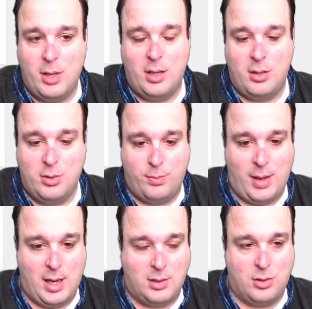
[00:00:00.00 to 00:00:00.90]
new
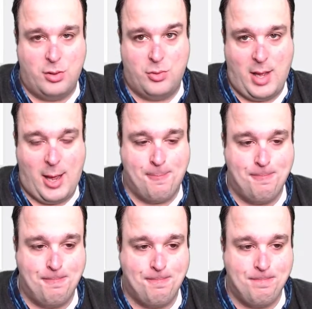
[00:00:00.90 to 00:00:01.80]
page or a new tab.
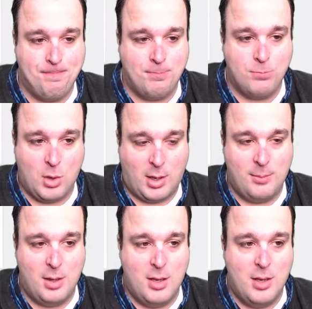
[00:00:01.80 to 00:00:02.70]
Okay.
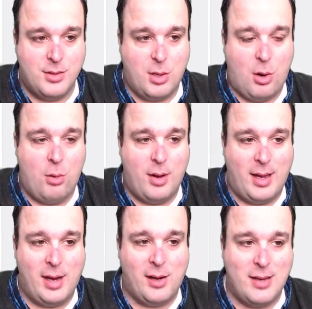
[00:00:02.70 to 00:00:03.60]
So
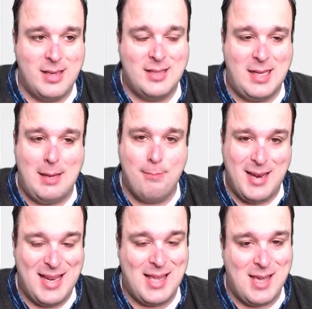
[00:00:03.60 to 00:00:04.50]
here is the
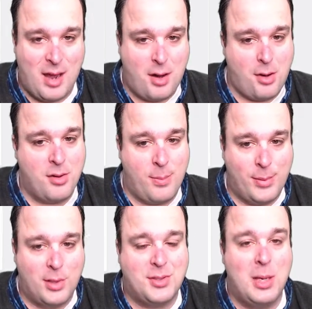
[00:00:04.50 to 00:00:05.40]
media editor, the
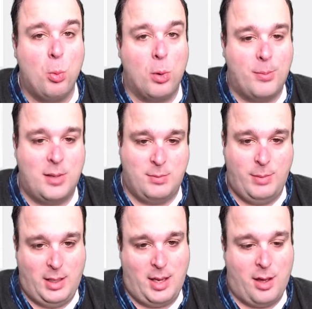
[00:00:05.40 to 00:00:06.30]
built-in WordPress
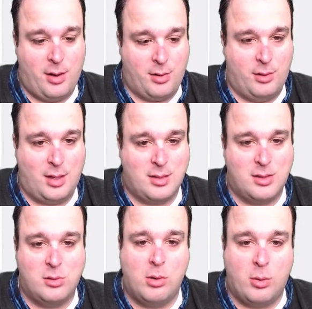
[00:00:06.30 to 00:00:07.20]
media editor. And let's
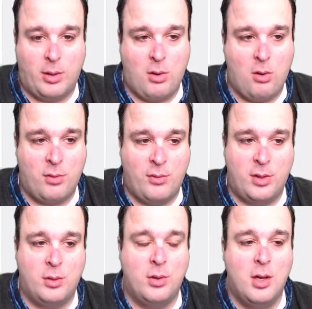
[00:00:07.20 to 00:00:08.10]
just do a quick
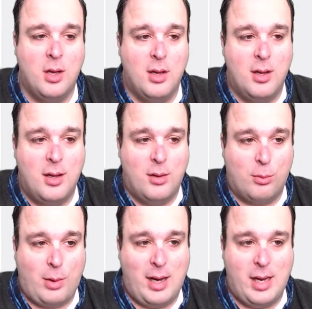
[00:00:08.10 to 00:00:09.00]
overview.
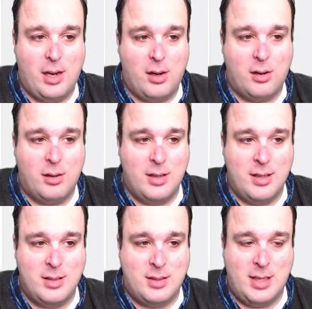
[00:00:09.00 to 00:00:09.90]
Right here
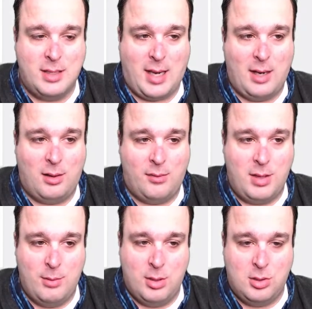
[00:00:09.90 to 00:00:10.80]
is the title of
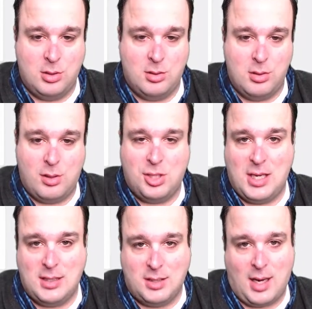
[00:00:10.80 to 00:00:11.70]
the image. You could
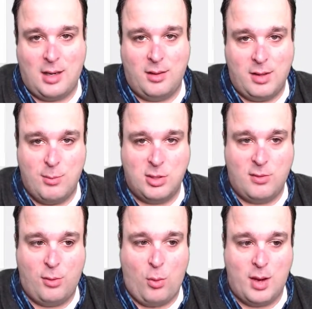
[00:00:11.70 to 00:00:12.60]
change the title of the image
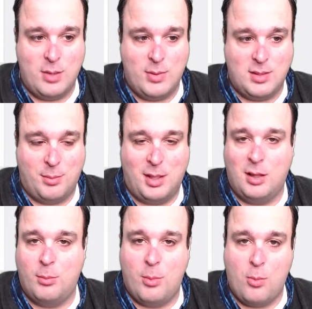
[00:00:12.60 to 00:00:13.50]
if you wanted to be something a
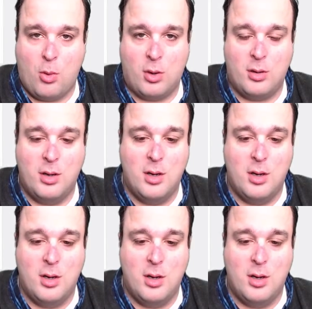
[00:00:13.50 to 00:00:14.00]
little more